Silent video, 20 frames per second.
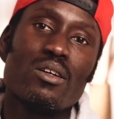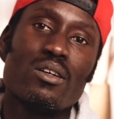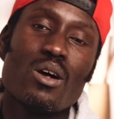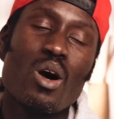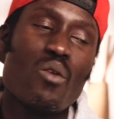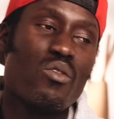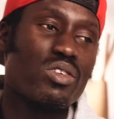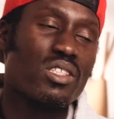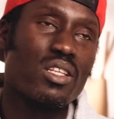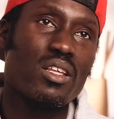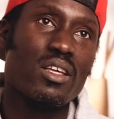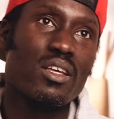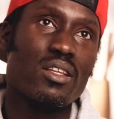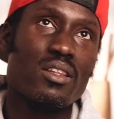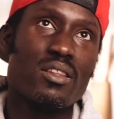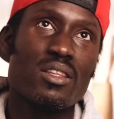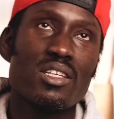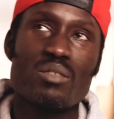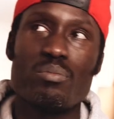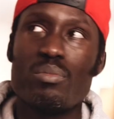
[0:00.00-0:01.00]
Obviously
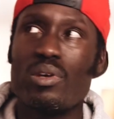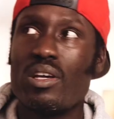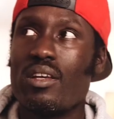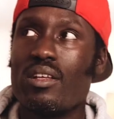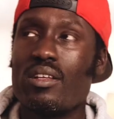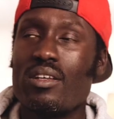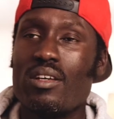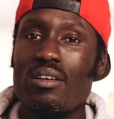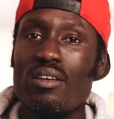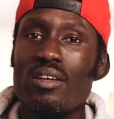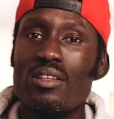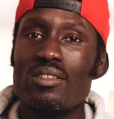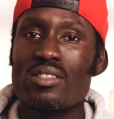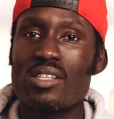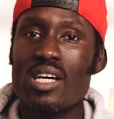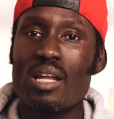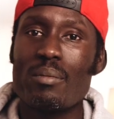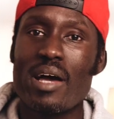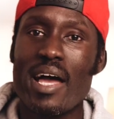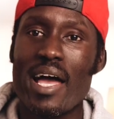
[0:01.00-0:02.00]
this bit
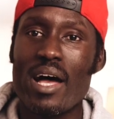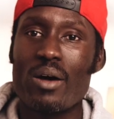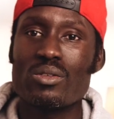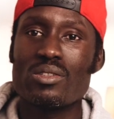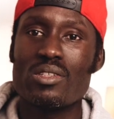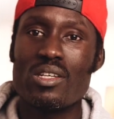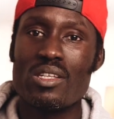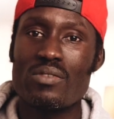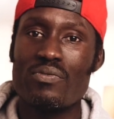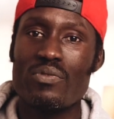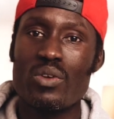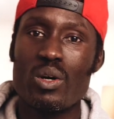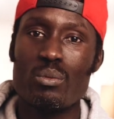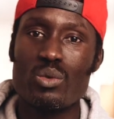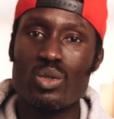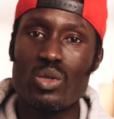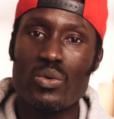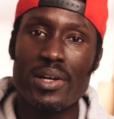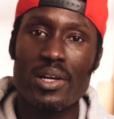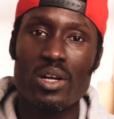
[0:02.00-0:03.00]
inside my house is
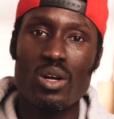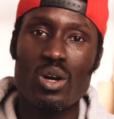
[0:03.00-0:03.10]
filmed during